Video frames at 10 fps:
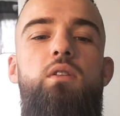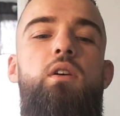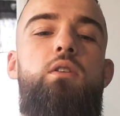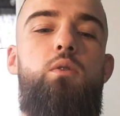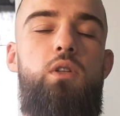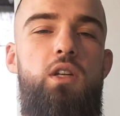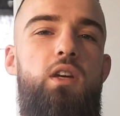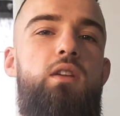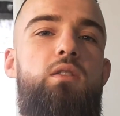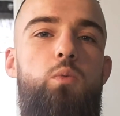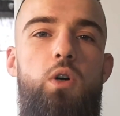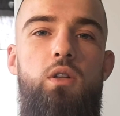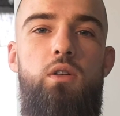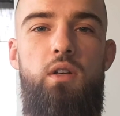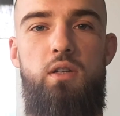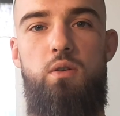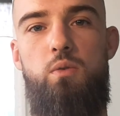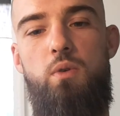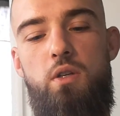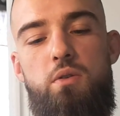Like you lean against the wall and
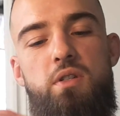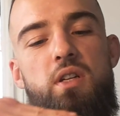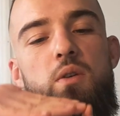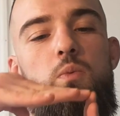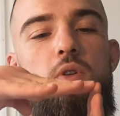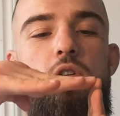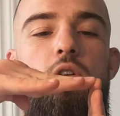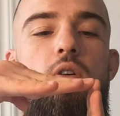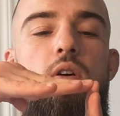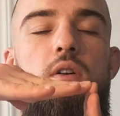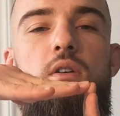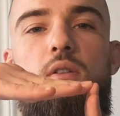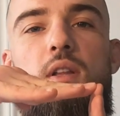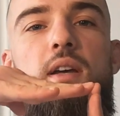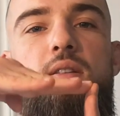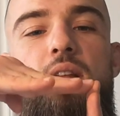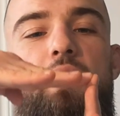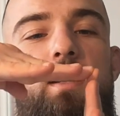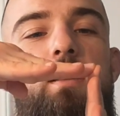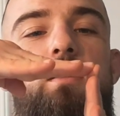you sit with your legs like
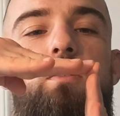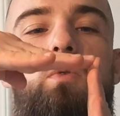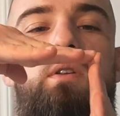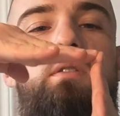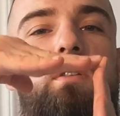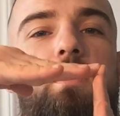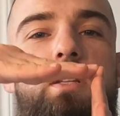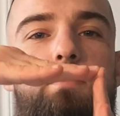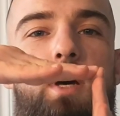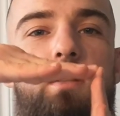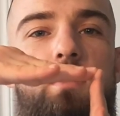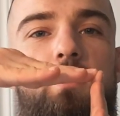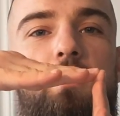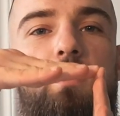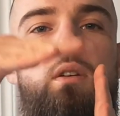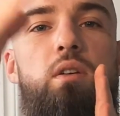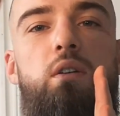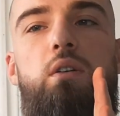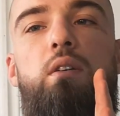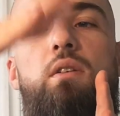90 degrees, knees bent,
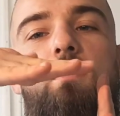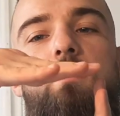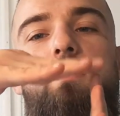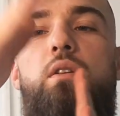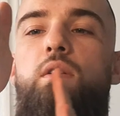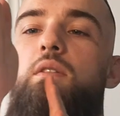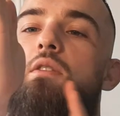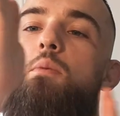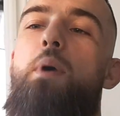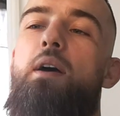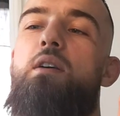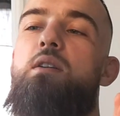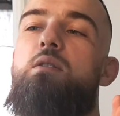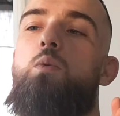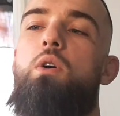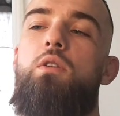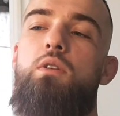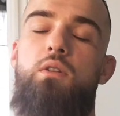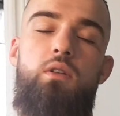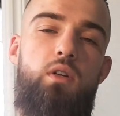and your back against the wall.
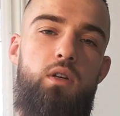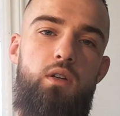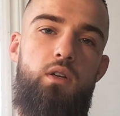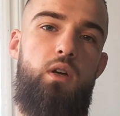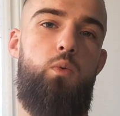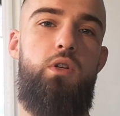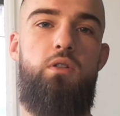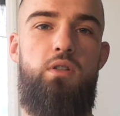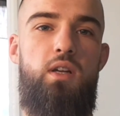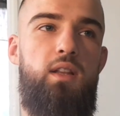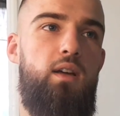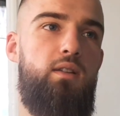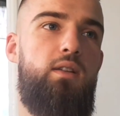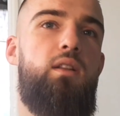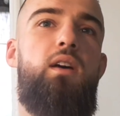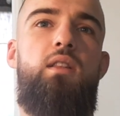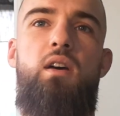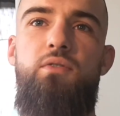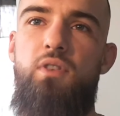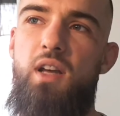And we used to sit like
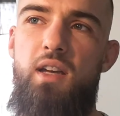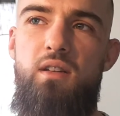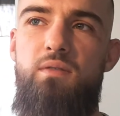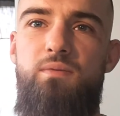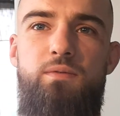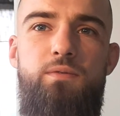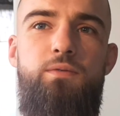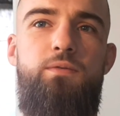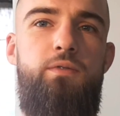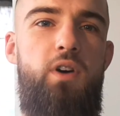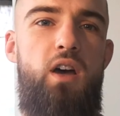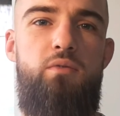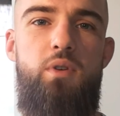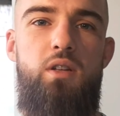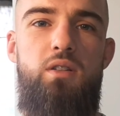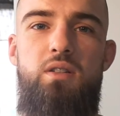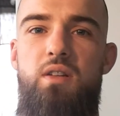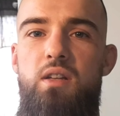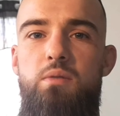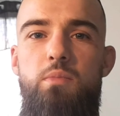that for like 5 minutes,
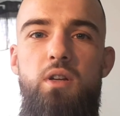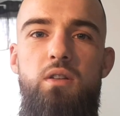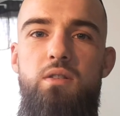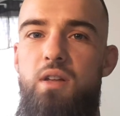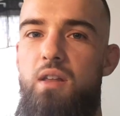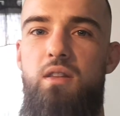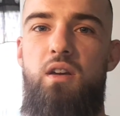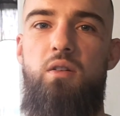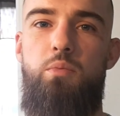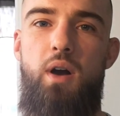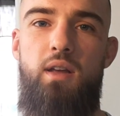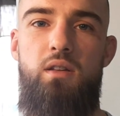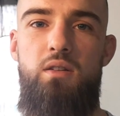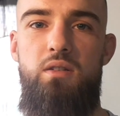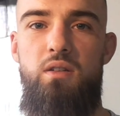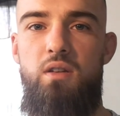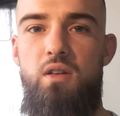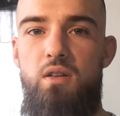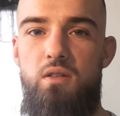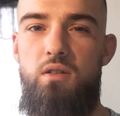6 minutes at the end of practice,
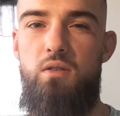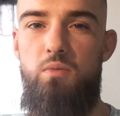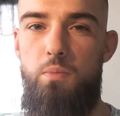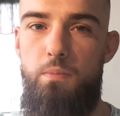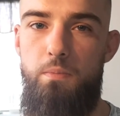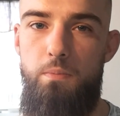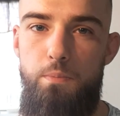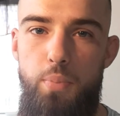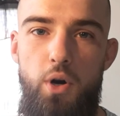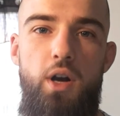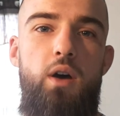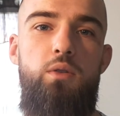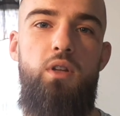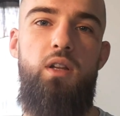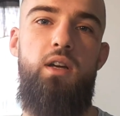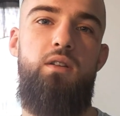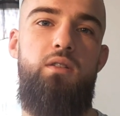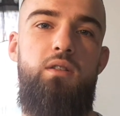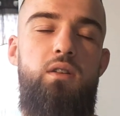just to burn out the legs.